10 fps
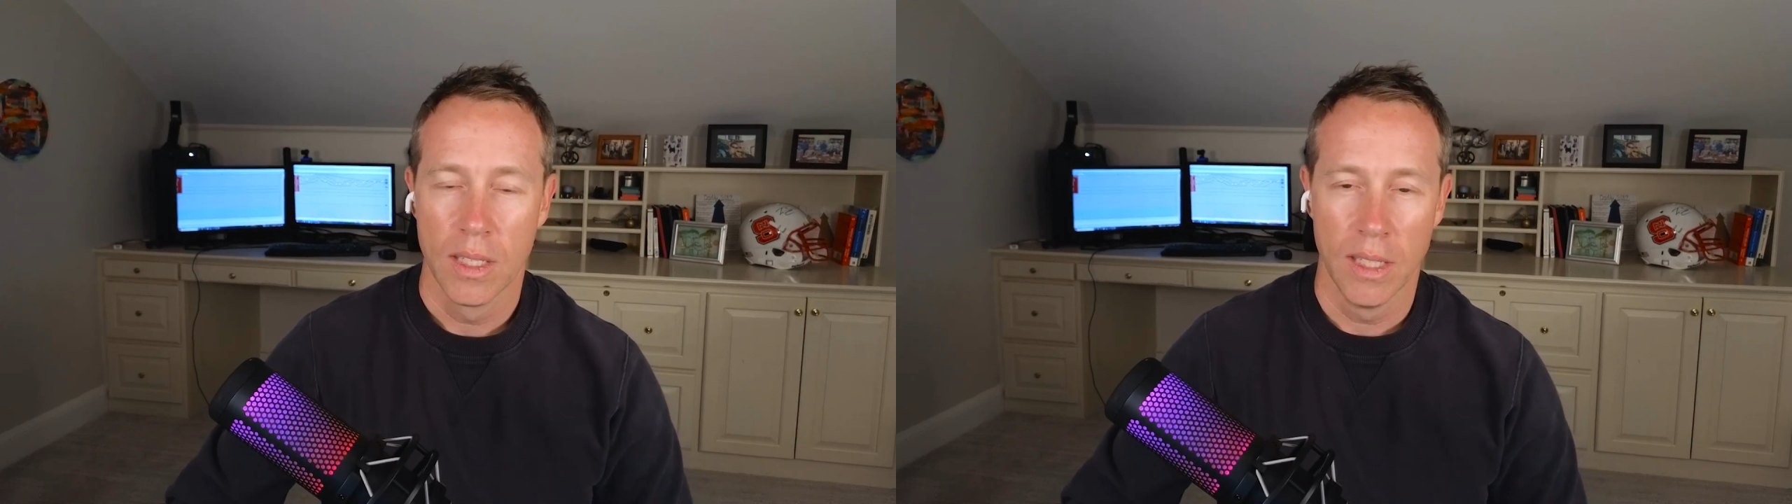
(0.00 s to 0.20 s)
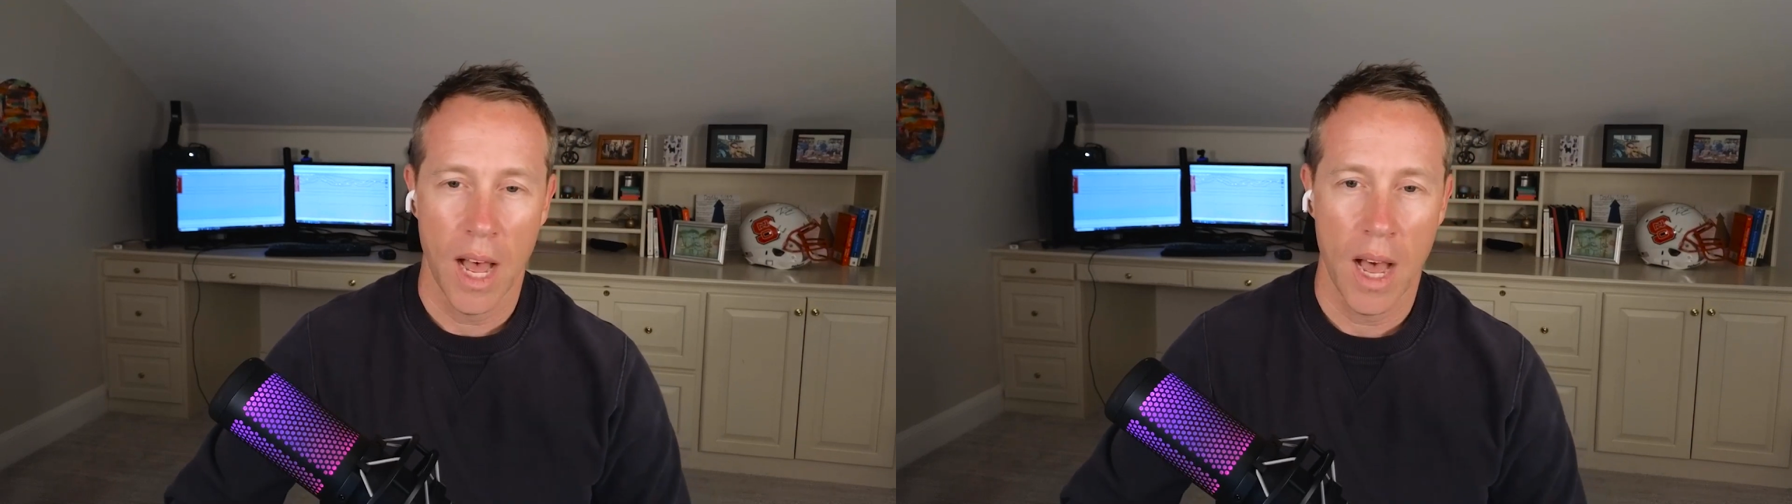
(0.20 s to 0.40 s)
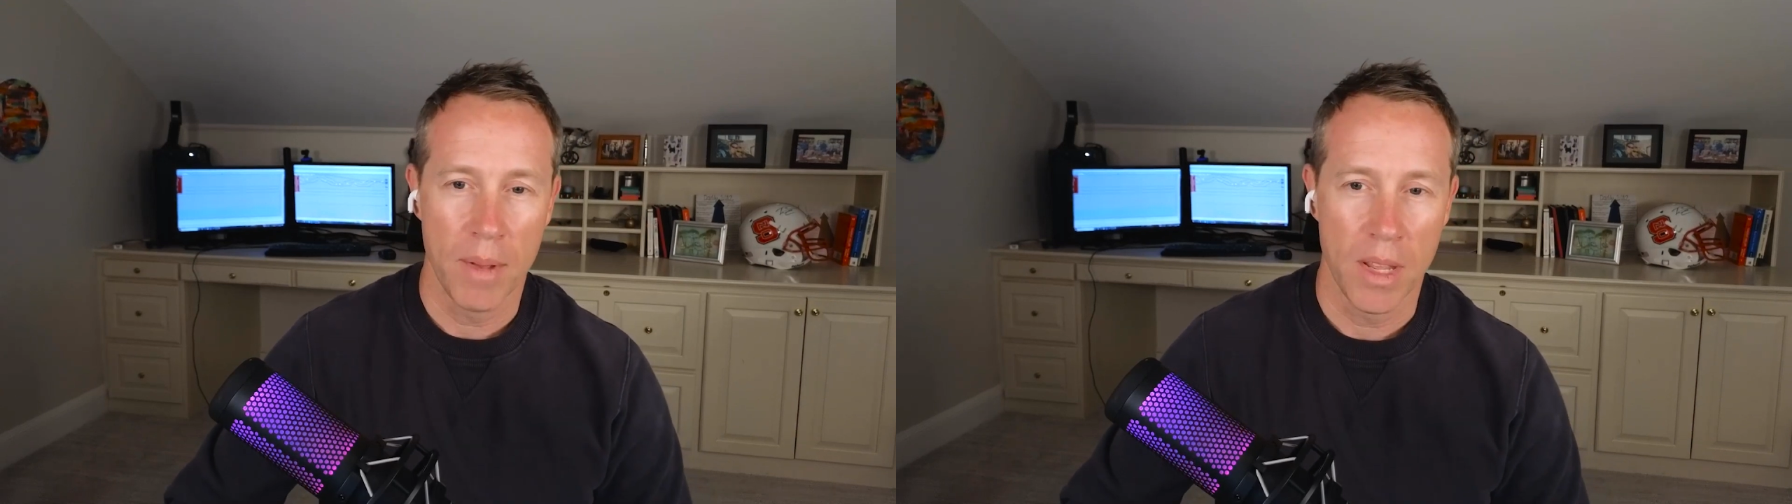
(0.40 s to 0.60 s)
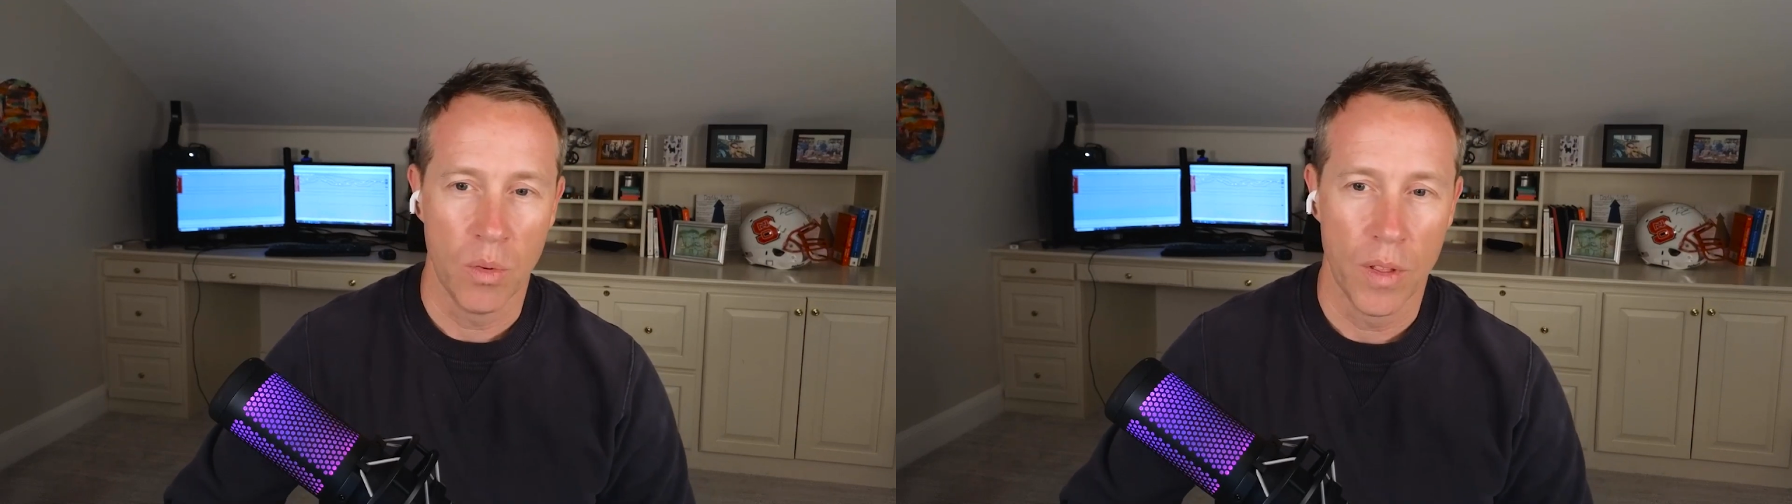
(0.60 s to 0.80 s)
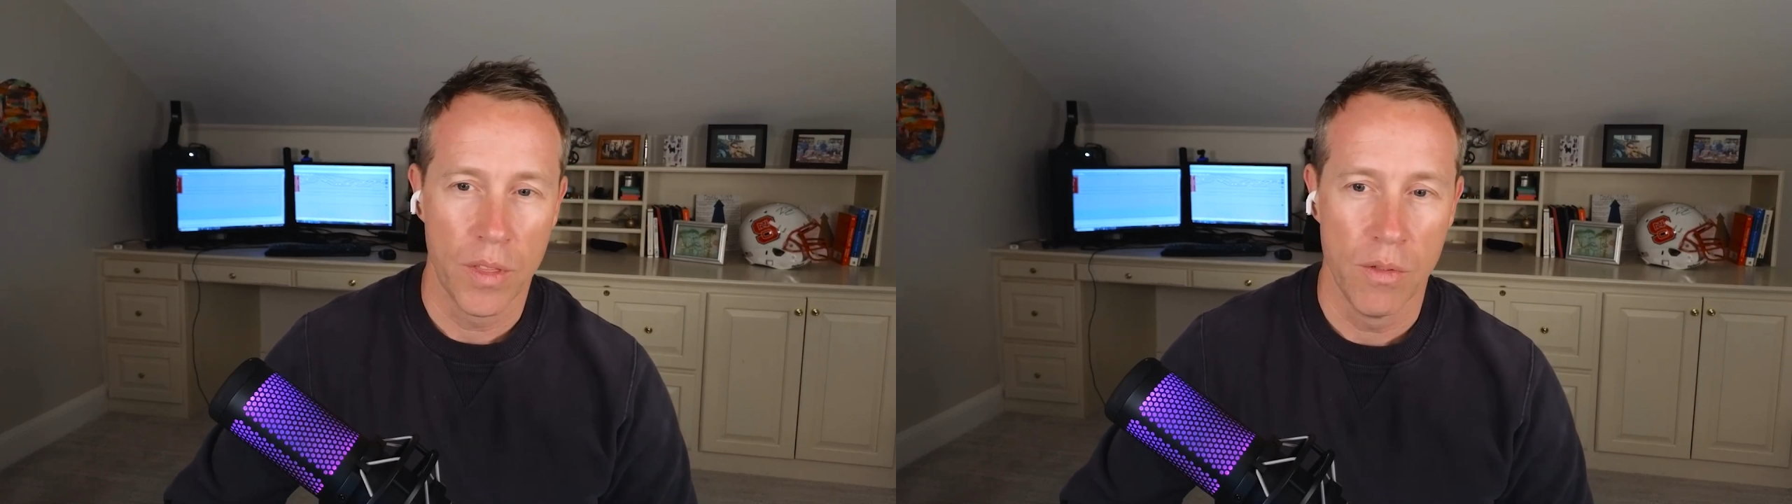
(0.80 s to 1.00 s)

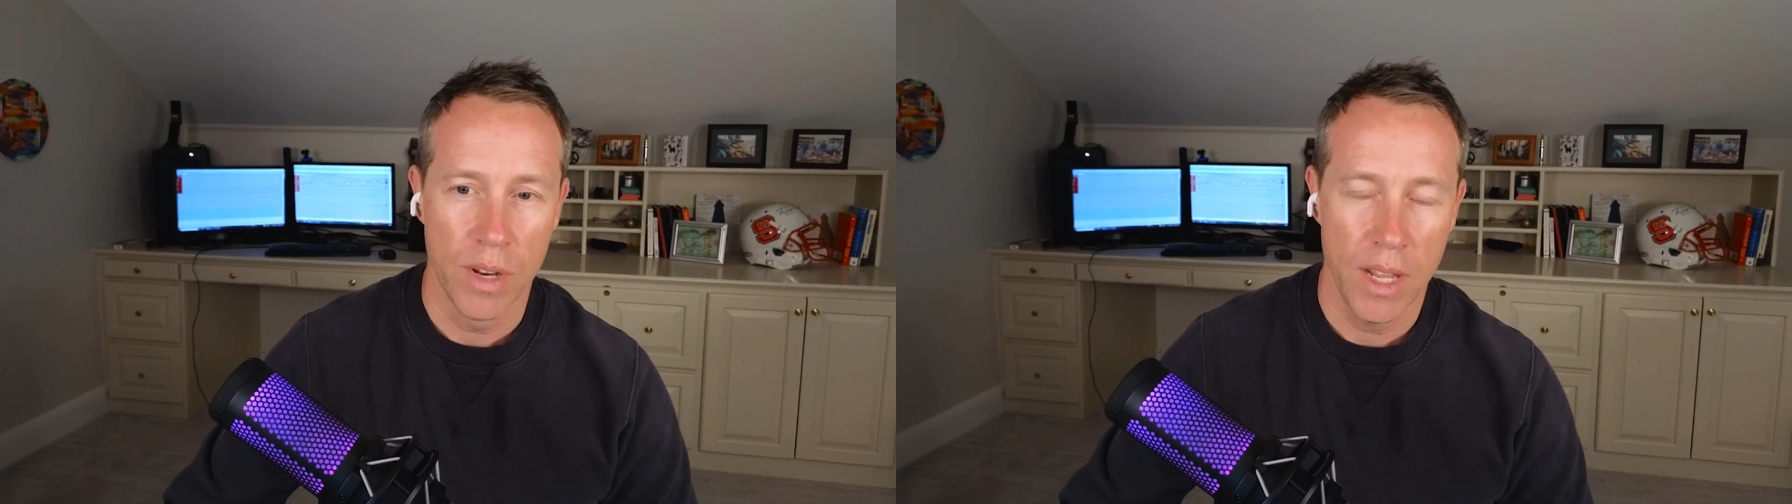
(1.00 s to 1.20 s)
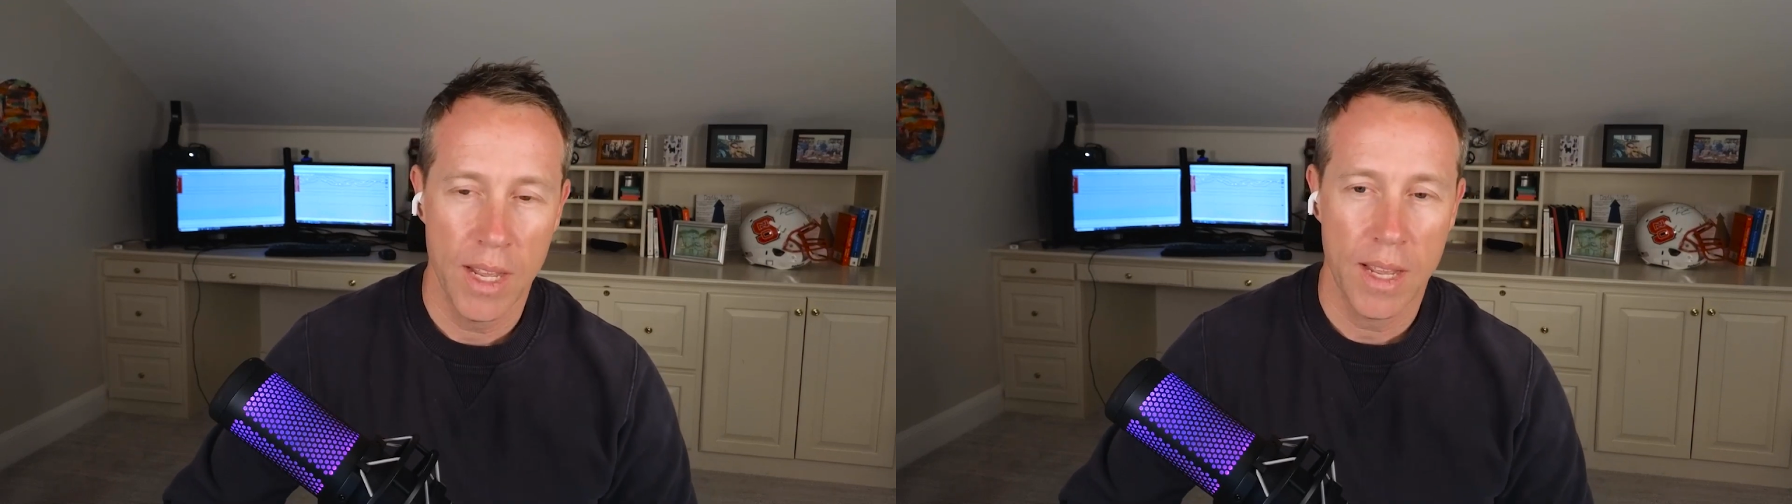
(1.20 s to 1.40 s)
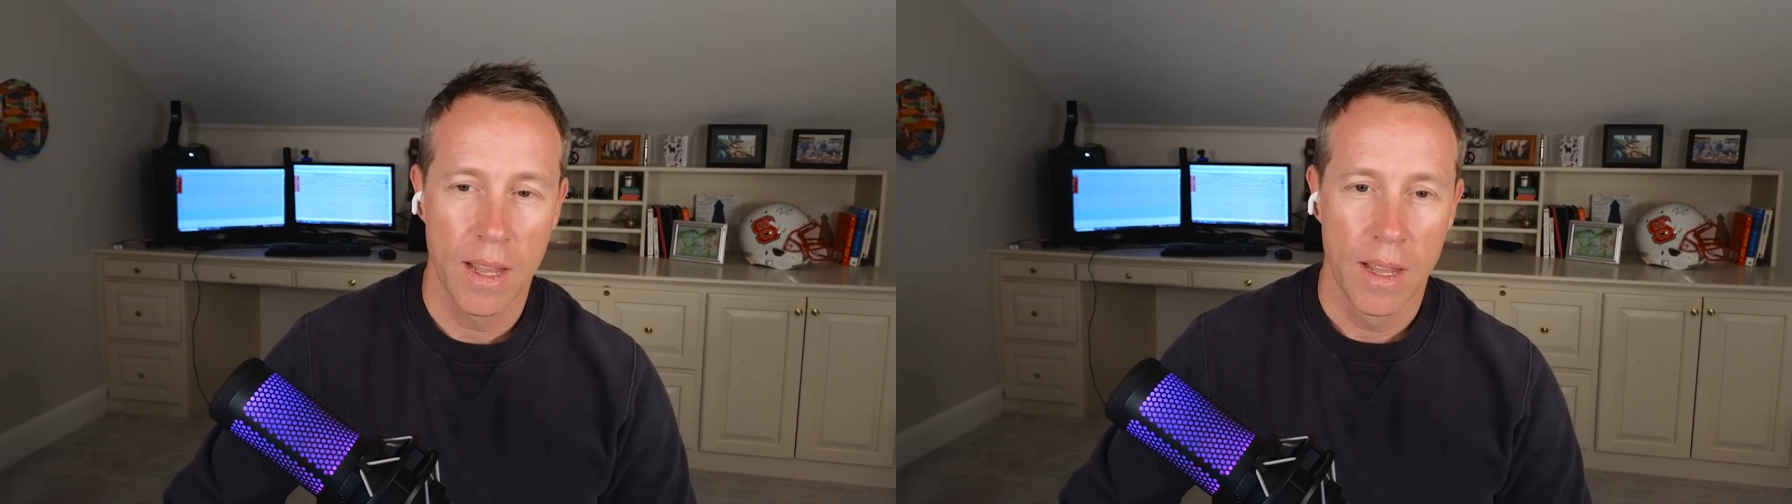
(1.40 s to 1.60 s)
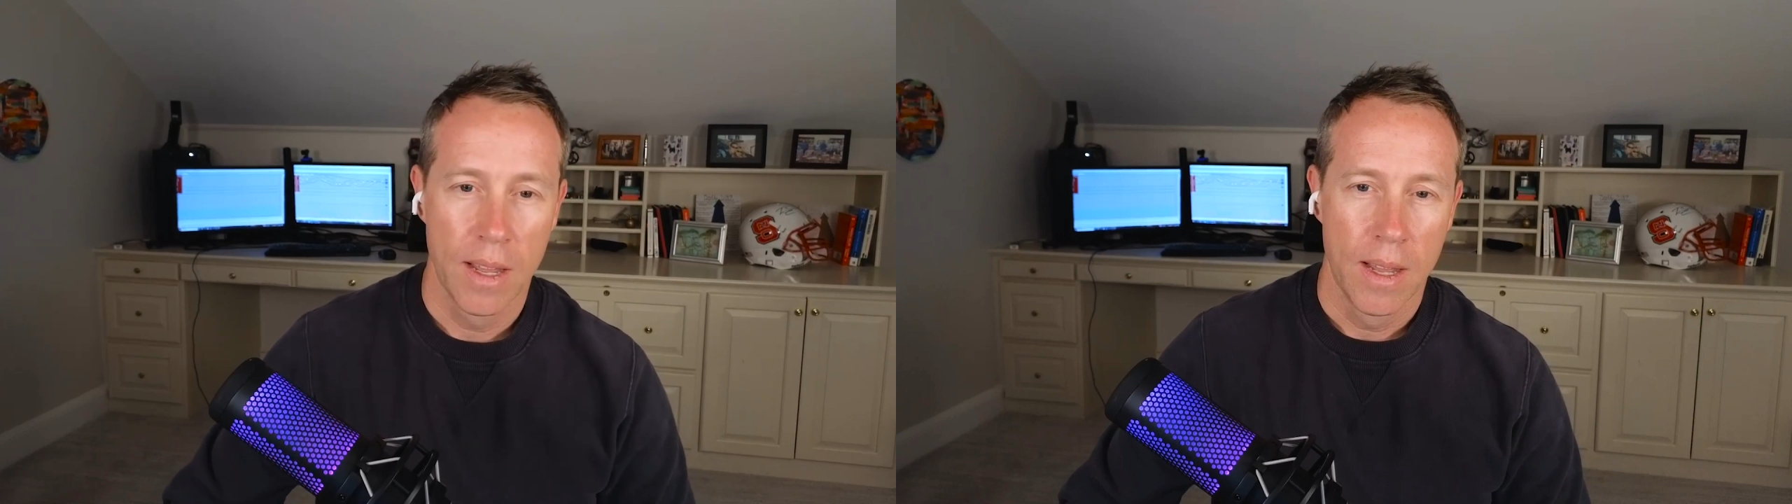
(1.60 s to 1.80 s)
lobby with unique